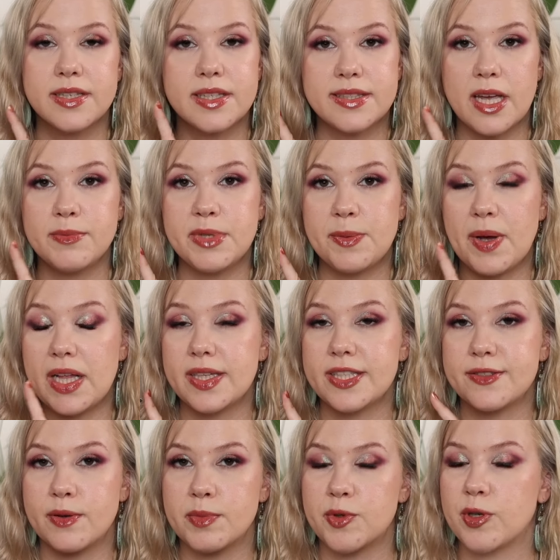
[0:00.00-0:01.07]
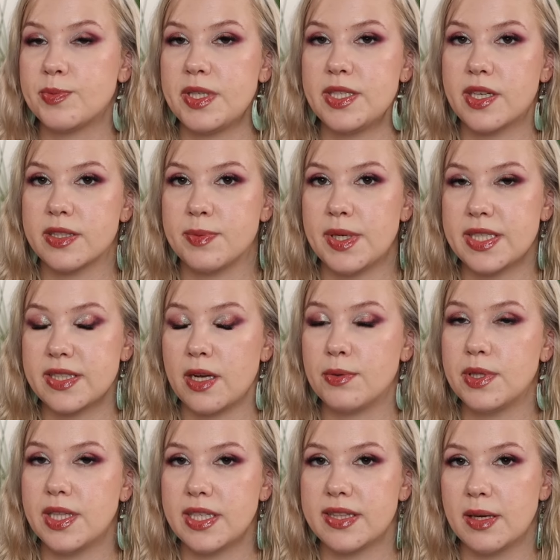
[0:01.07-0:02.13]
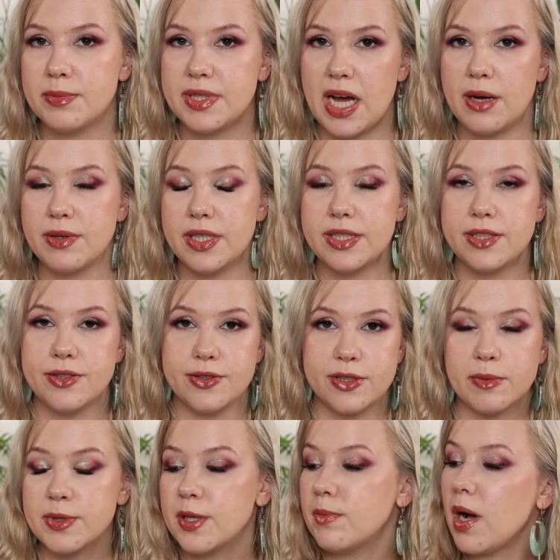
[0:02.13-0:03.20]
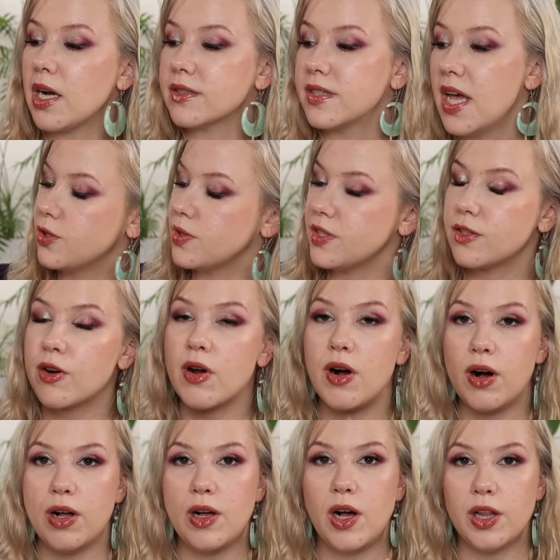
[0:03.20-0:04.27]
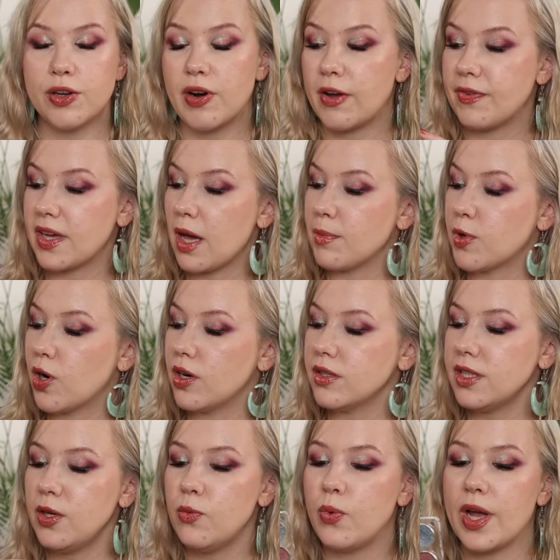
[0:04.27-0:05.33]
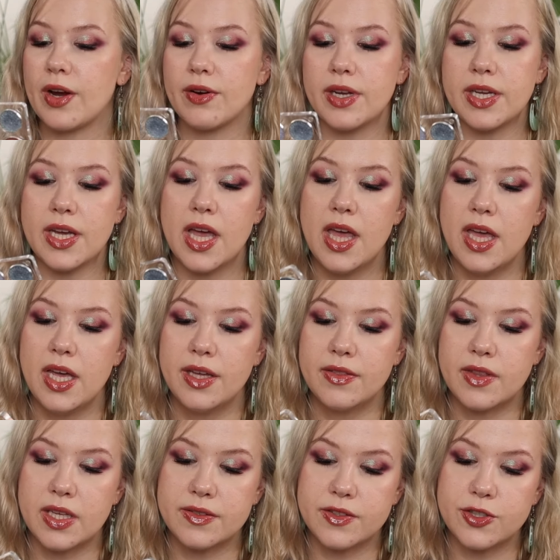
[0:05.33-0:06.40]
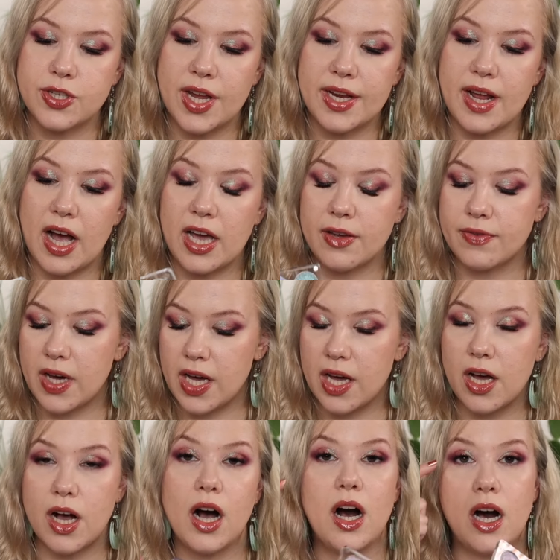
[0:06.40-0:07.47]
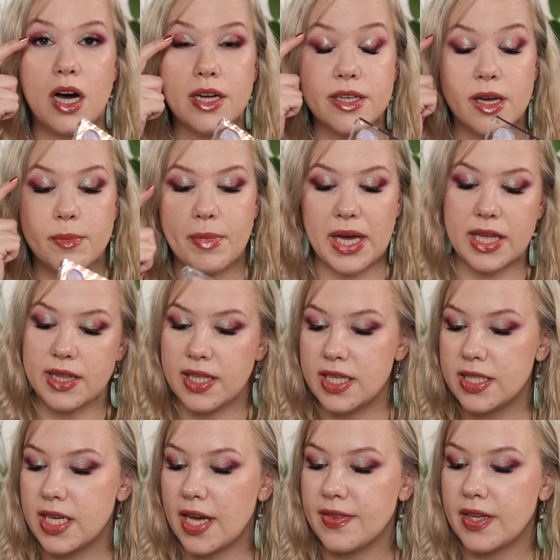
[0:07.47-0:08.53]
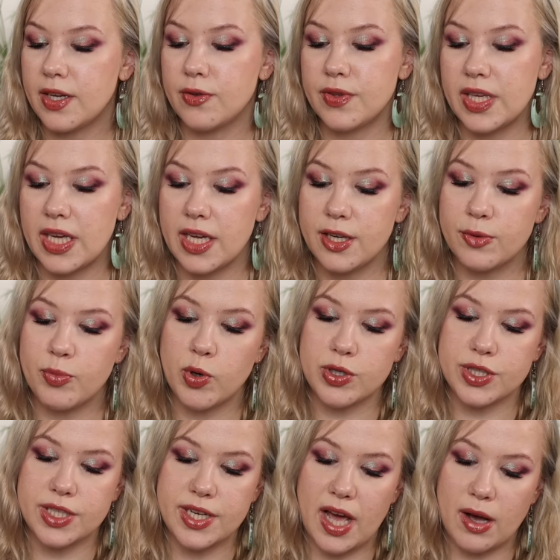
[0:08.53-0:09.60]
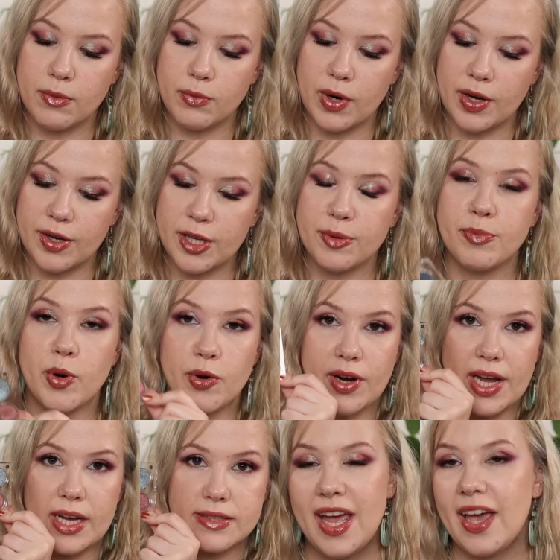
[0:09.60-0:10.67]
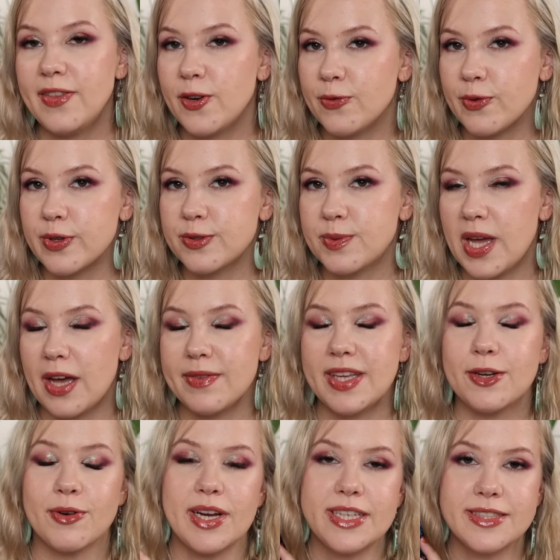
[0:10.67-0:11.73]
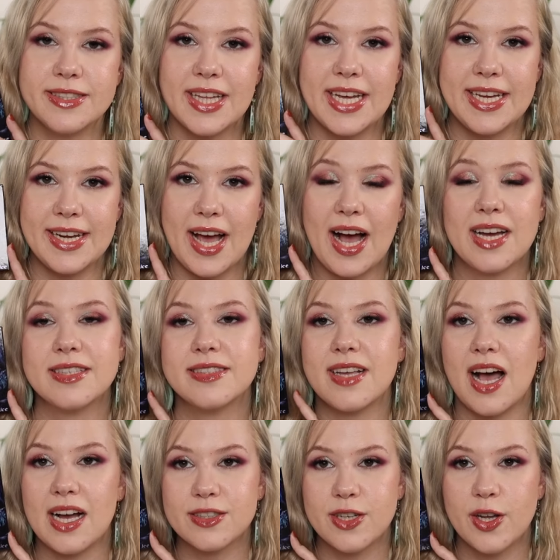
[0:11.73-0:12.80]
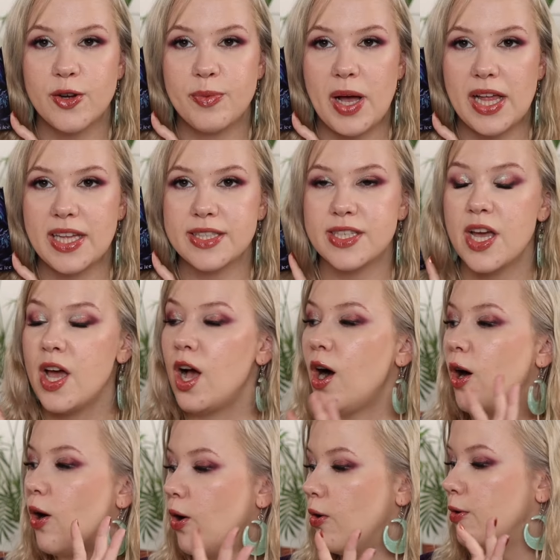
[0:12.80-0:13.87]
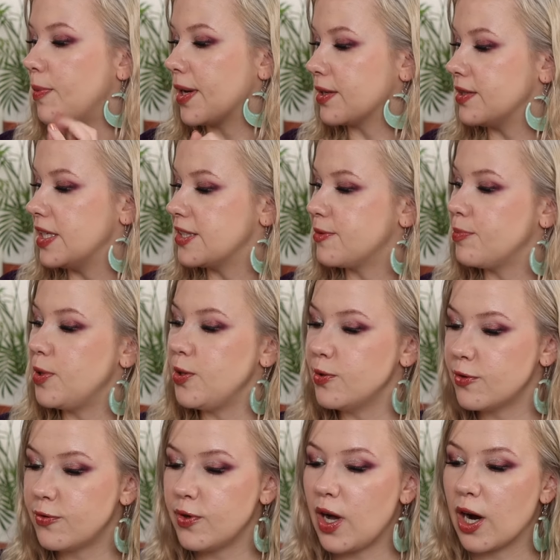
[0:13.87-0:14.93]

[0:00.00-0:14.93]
This empty palette is from Krypteine Cosmetics. I will link them down in the description box. So these are all holographic. I'm currently wearing this shade Iva on my lid, and then on the inner portion I'm wearing Boreas. And then of course we have the Cradled in Ice eyeshadow palette. Oh my goodness, beautiful